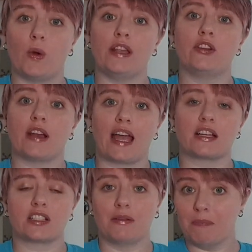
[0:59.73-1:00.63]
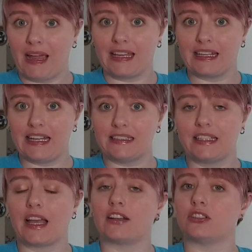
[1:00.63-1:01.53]
when you're actually
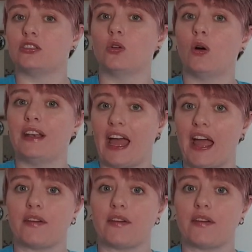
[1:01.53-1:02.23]
migrating, and it's not an